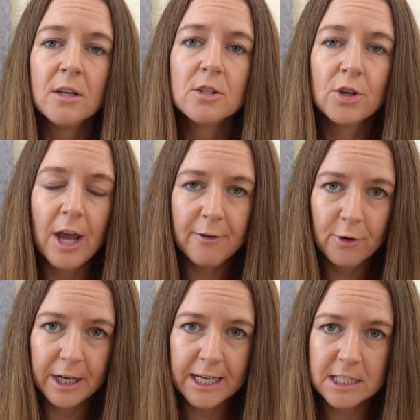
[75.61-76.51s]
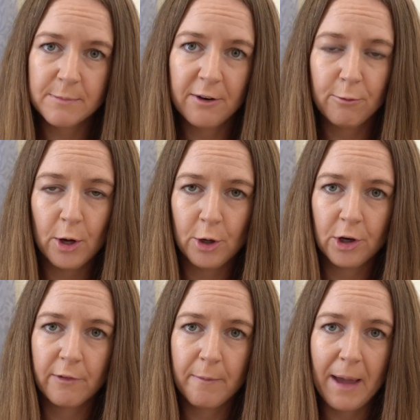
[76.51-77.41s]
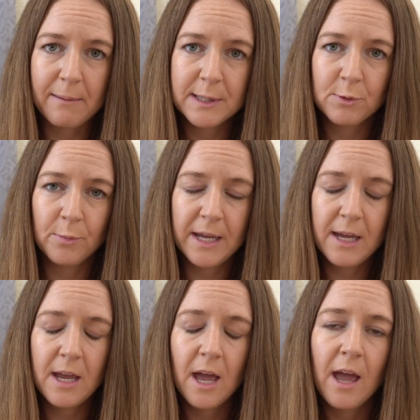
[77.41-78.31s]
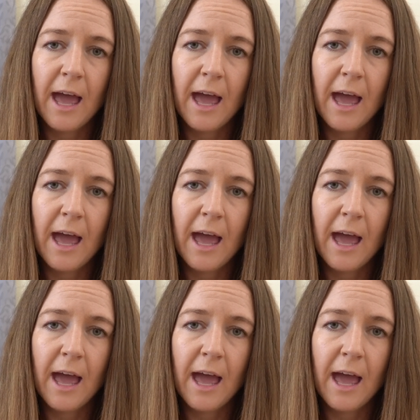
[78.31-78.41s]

So now you've got an estimate of what your new repayments will be,